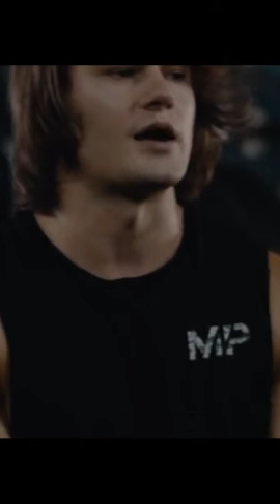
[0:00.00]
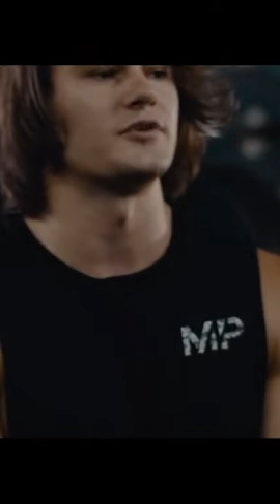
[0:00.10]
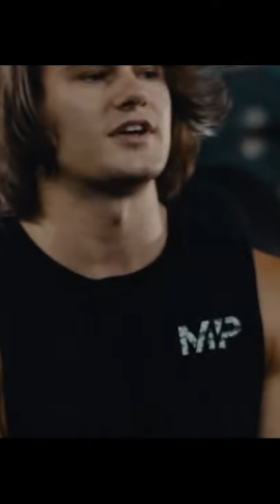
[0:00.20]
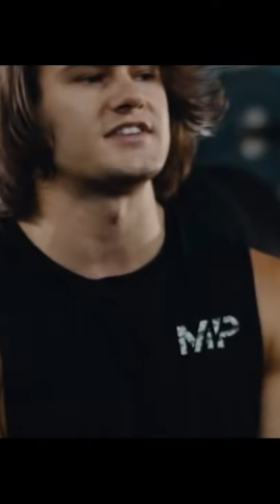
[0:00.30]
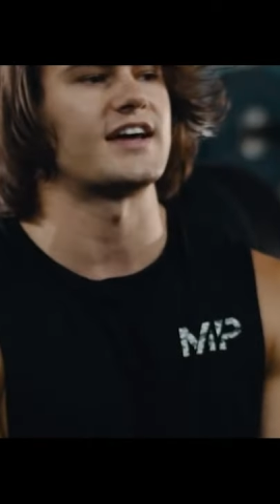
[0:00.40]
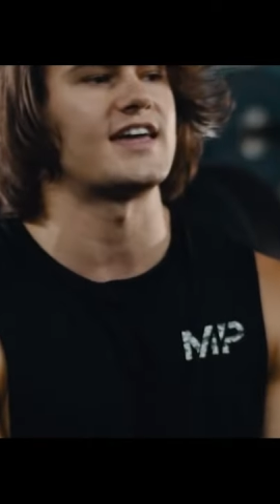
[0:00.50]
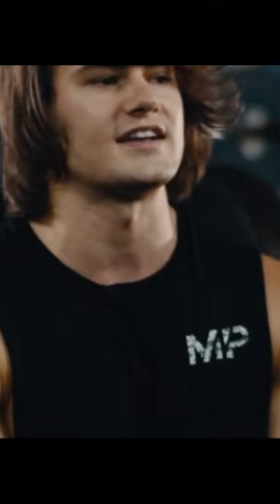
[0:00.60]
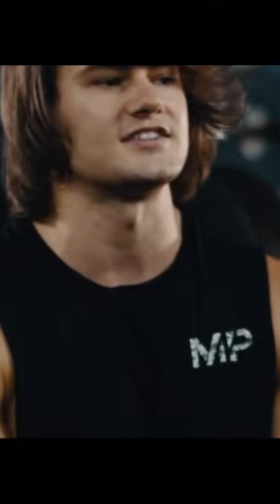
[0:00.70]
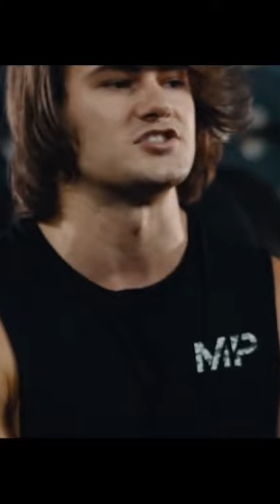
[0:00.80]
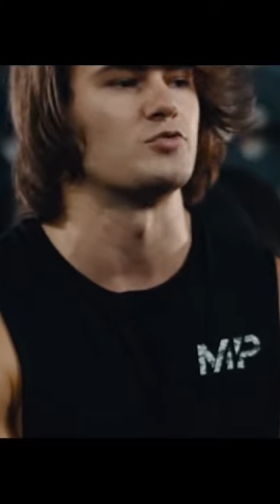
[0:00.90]
realized I
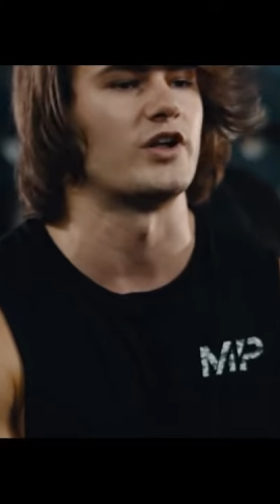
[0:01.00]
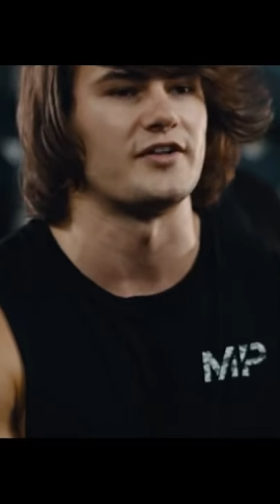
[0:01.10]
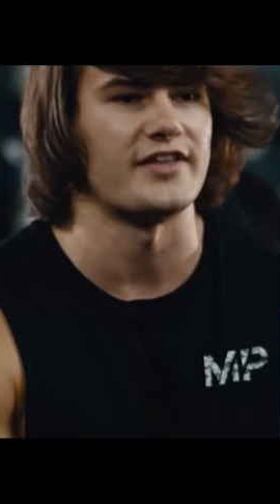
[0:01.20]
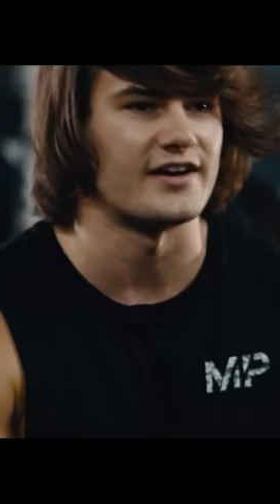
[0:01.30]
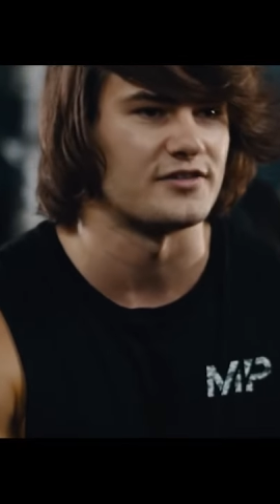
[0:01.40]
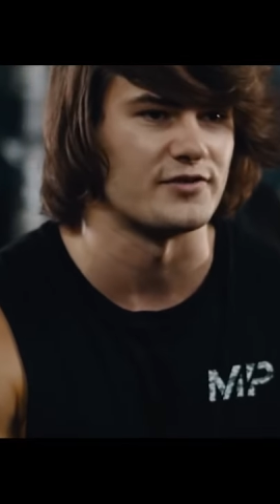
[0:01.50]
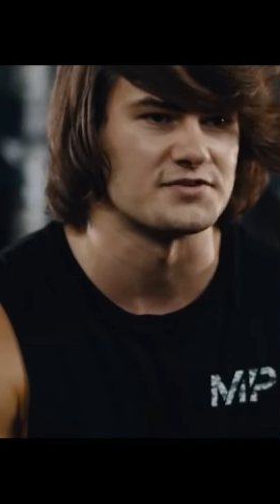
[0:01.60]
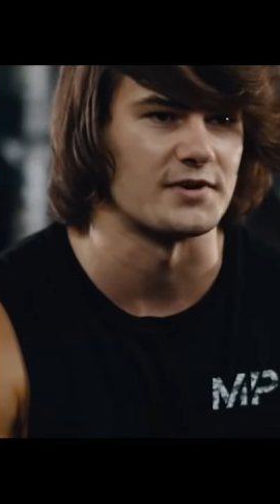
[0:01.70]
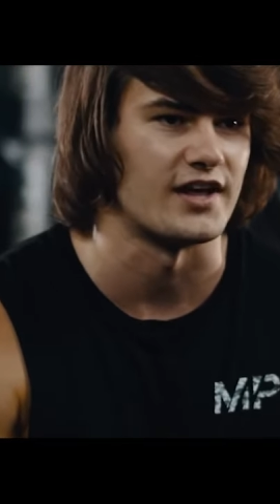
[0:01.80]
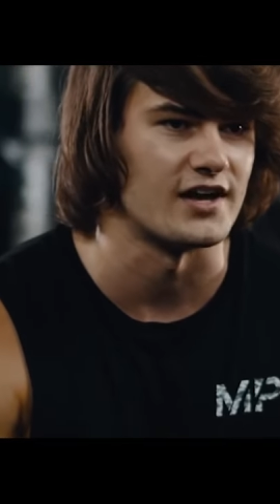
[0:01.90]
can't just dwell on that for the
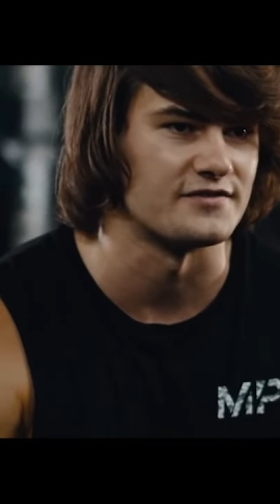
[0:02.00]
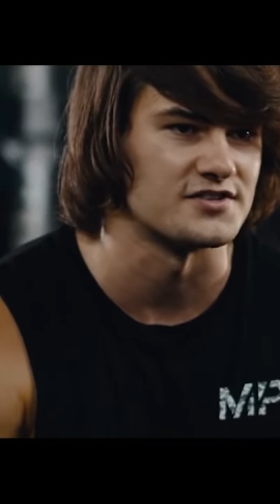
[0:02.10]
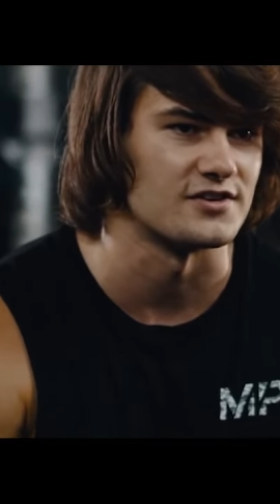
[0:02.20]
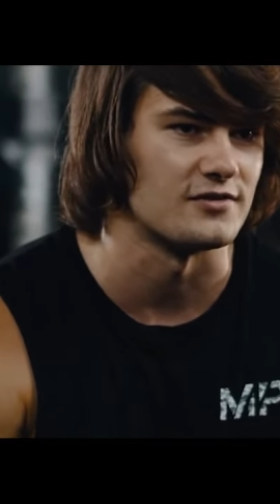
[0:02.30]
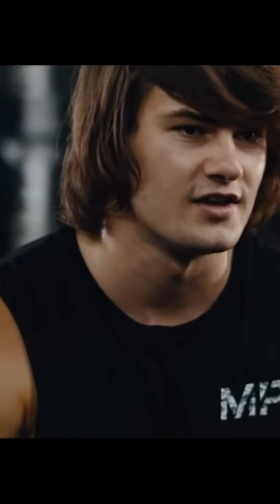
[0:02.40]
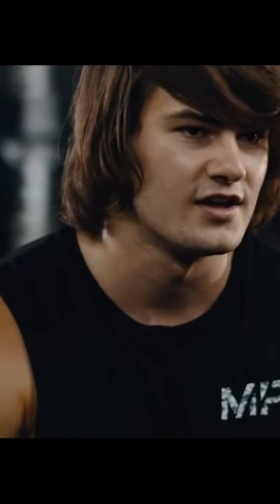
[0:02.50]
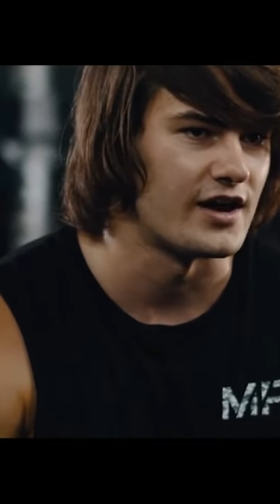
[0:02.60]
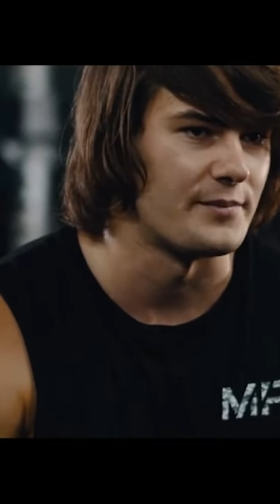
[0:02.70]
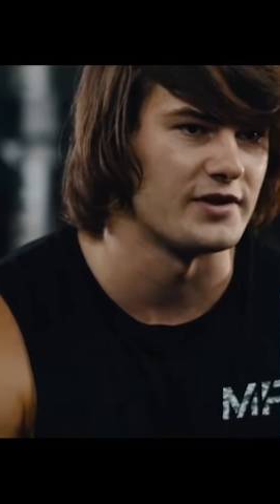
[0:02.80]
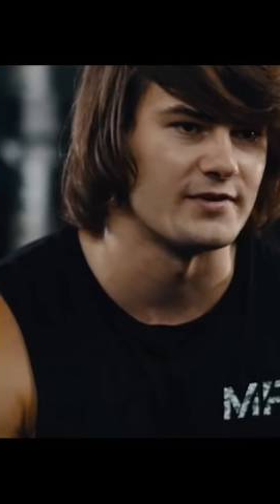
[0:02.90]
rest of my life, so
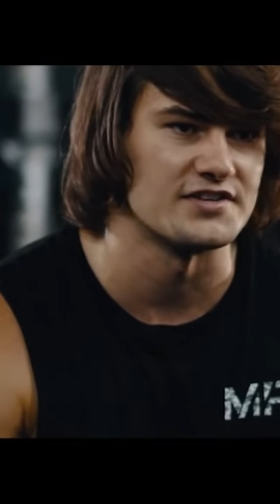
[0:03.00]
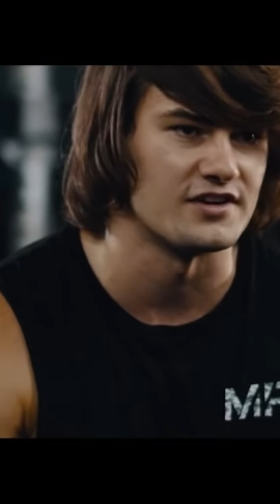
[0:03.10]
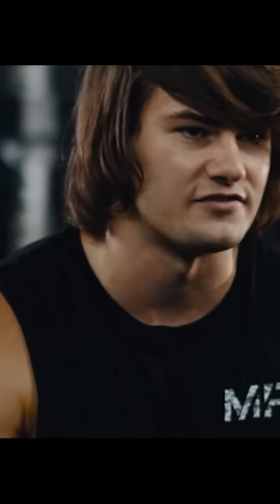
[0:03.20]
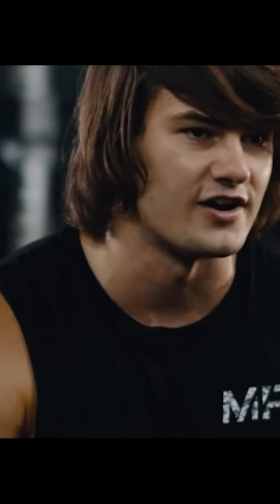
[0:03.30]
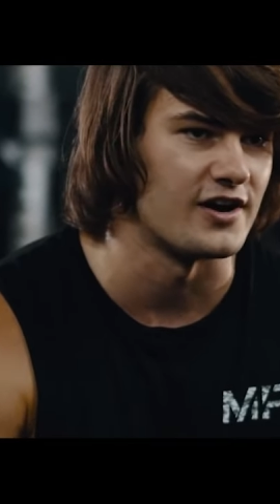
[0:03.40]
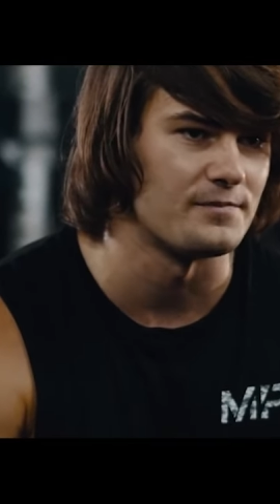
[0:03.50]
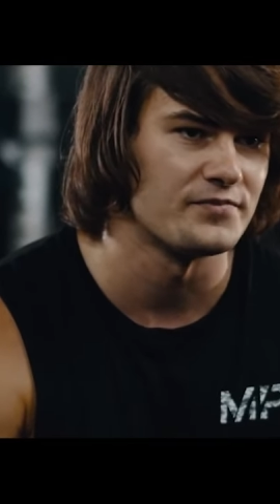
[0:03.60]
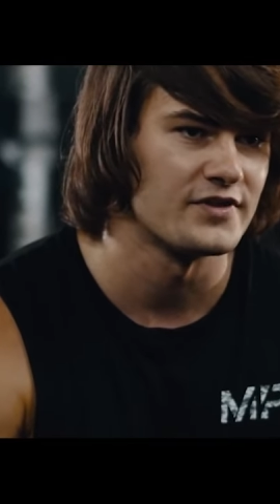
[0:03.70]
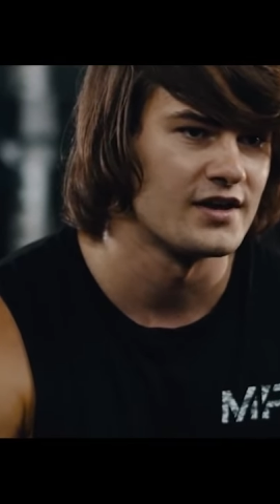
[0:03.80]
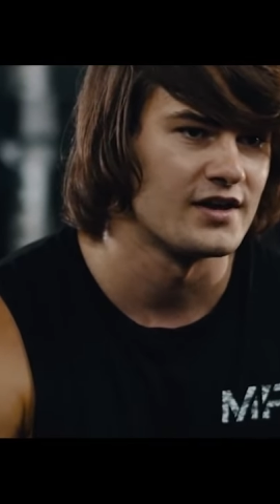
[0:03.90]
I picked myself up.
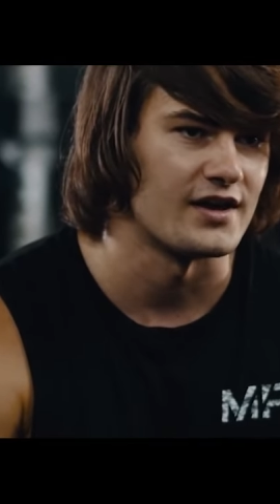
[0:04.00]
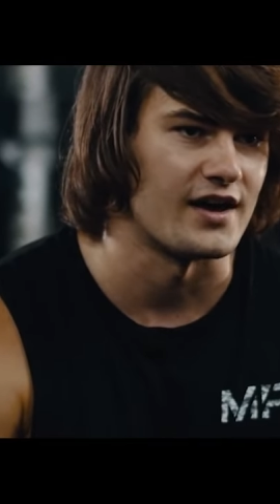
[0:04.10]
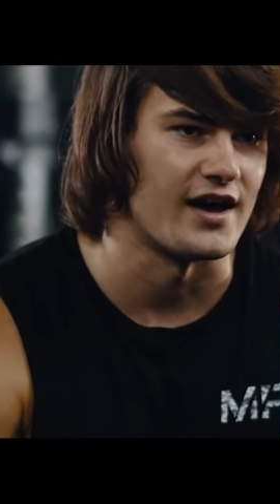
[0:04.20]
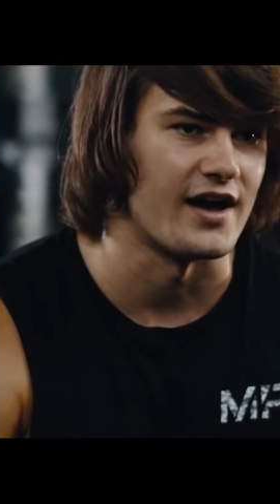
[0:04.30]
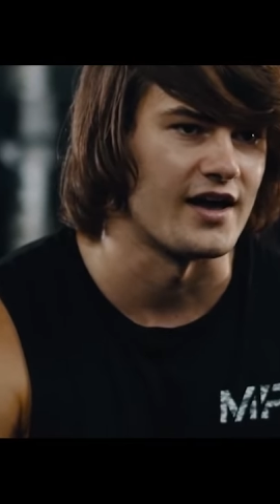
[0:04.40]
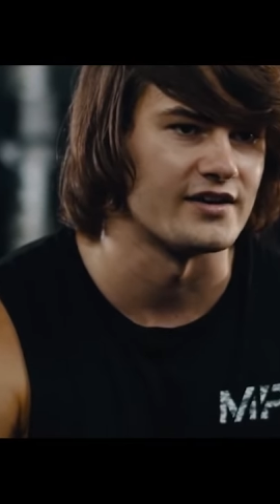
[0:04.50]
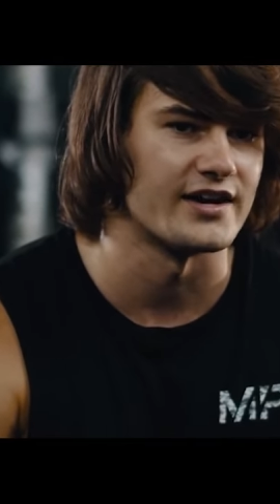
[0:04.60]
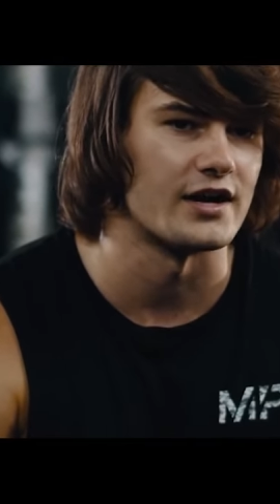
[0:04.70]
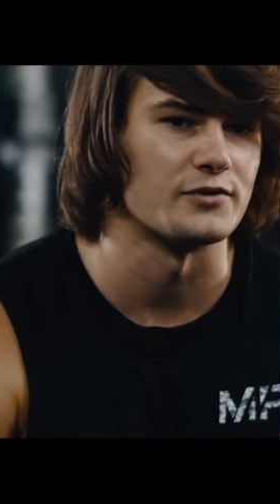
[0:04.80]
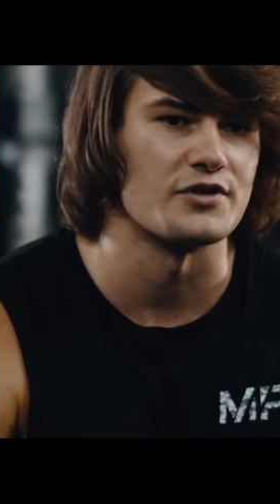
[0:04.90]
I
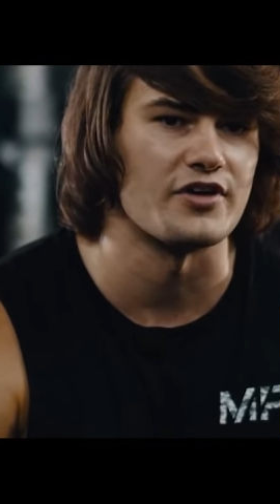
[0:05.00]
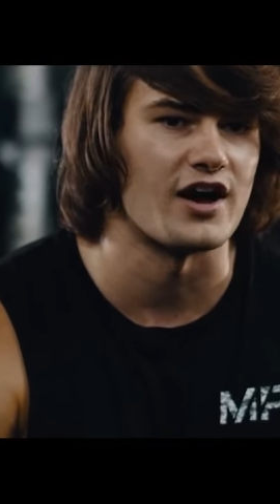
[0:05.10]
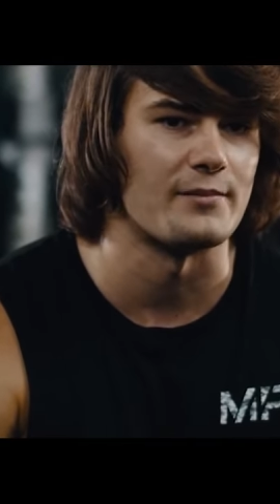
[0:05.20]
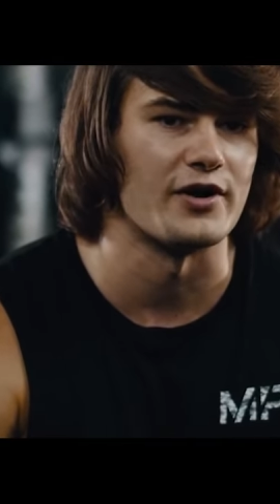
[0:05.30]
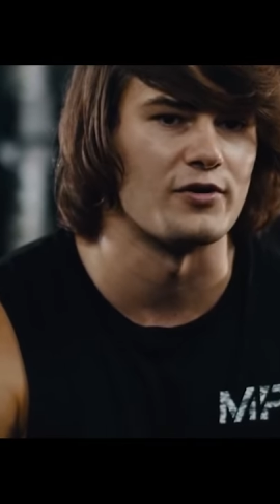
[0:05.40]
kind of rethought my